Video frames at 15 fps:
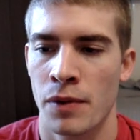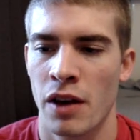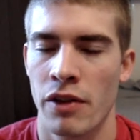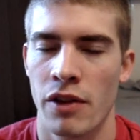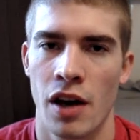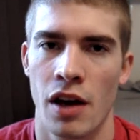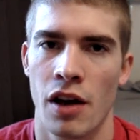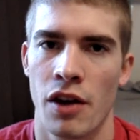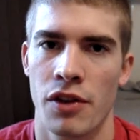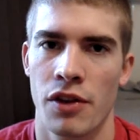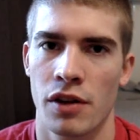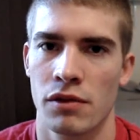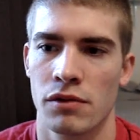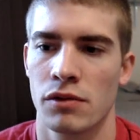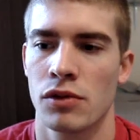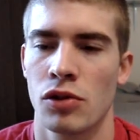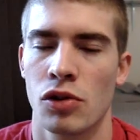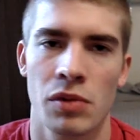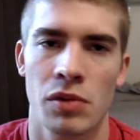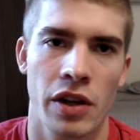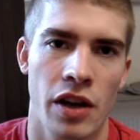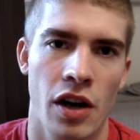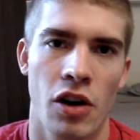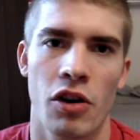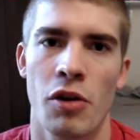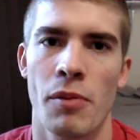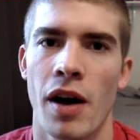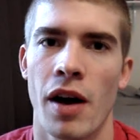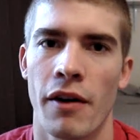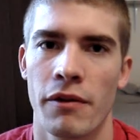and I think normally they were
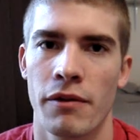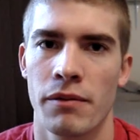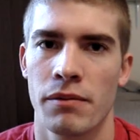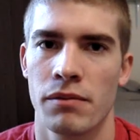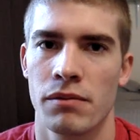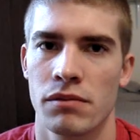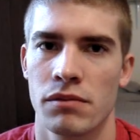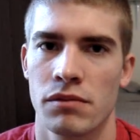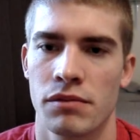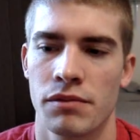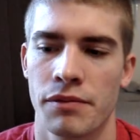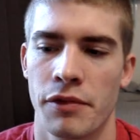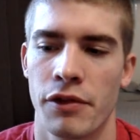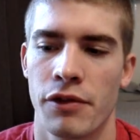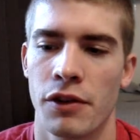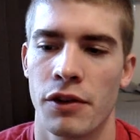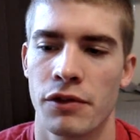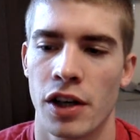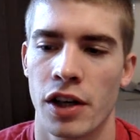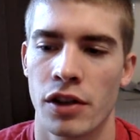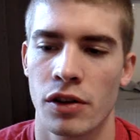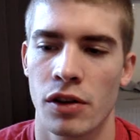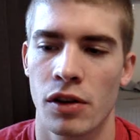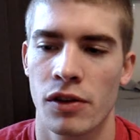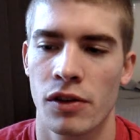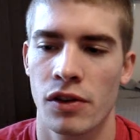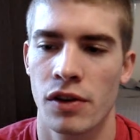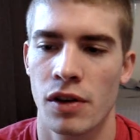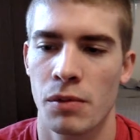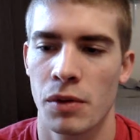about $15
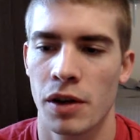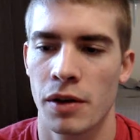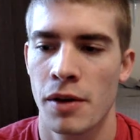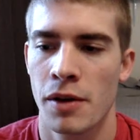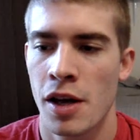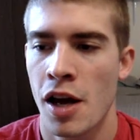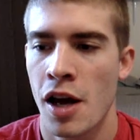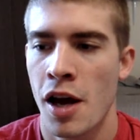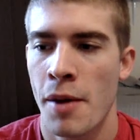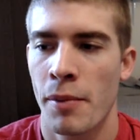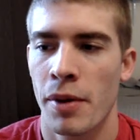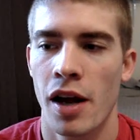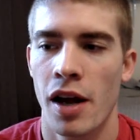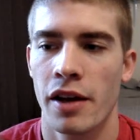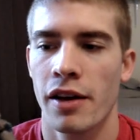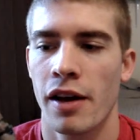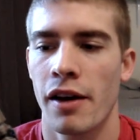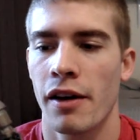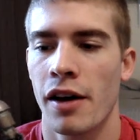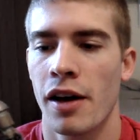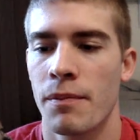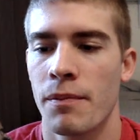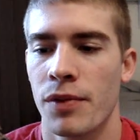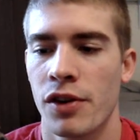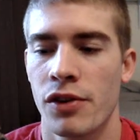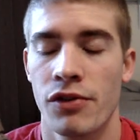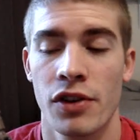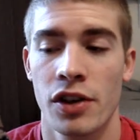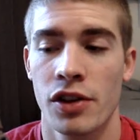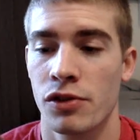or something. But hey, yeah,
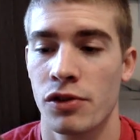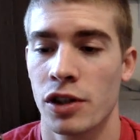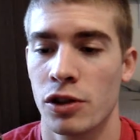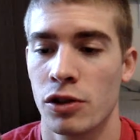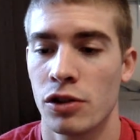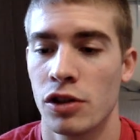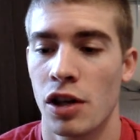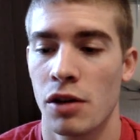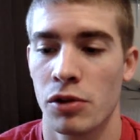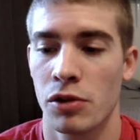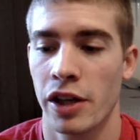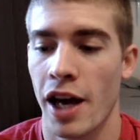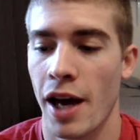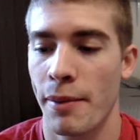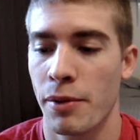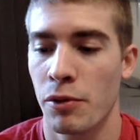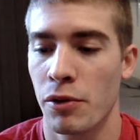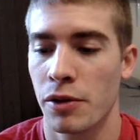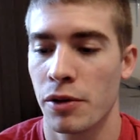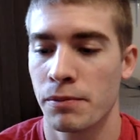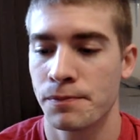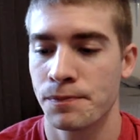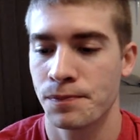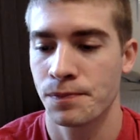this figure's really good. I'm really happy with him.